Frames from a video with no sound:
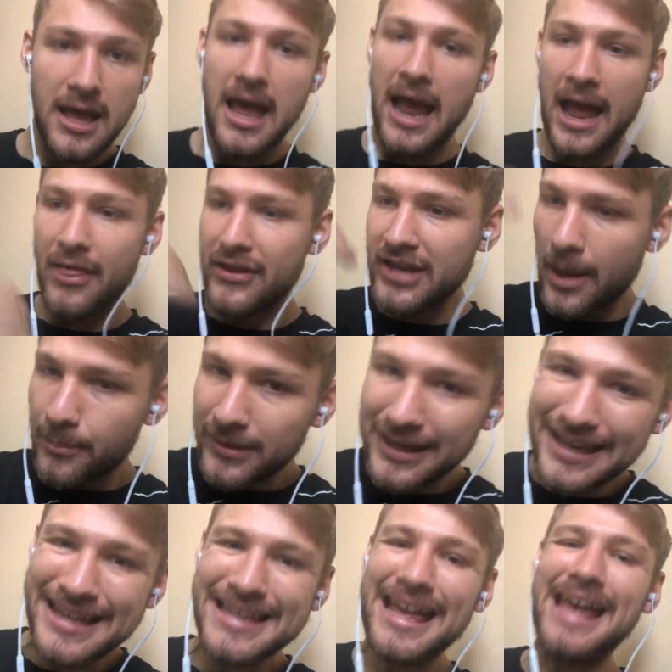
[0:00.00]
And this happened
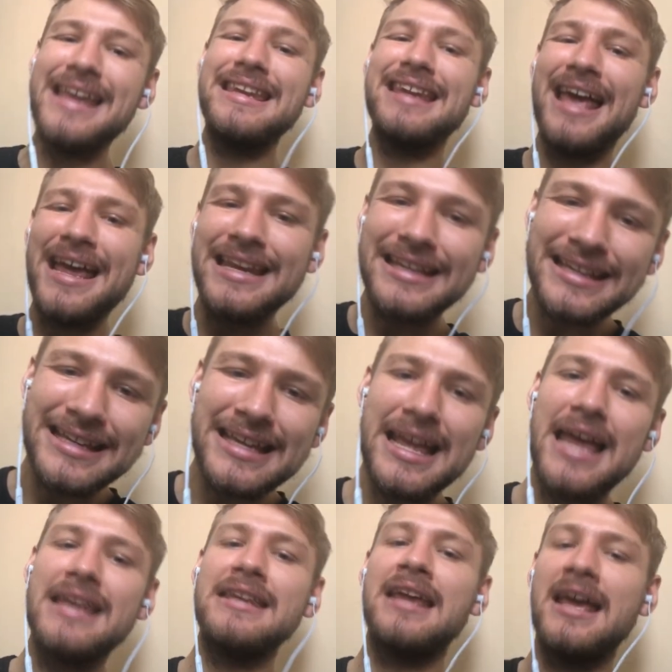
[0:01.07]
again and
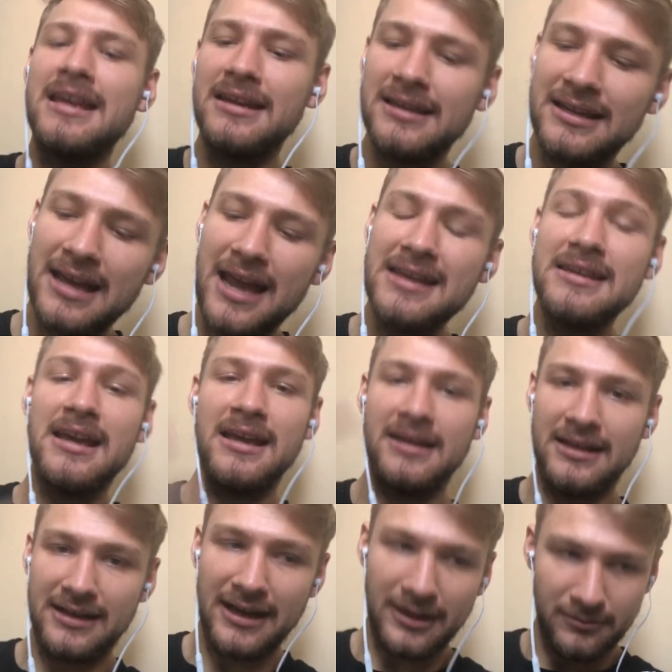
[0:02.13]
again and again and
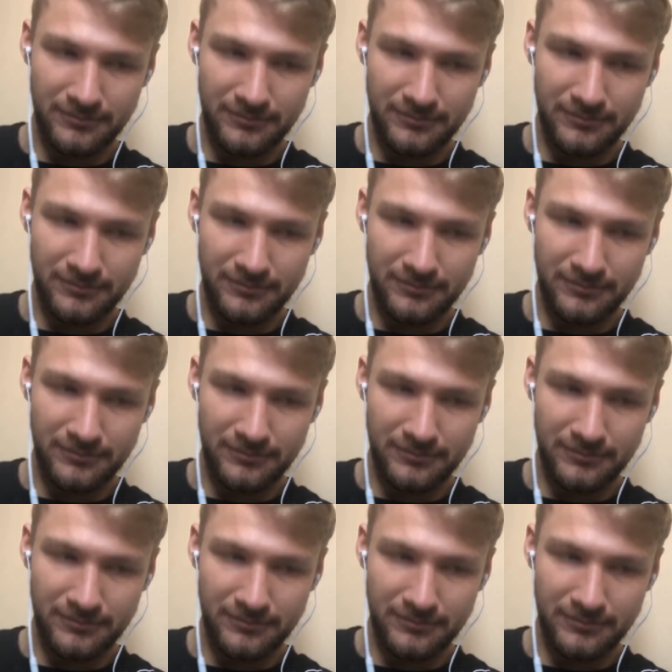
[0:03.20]
again.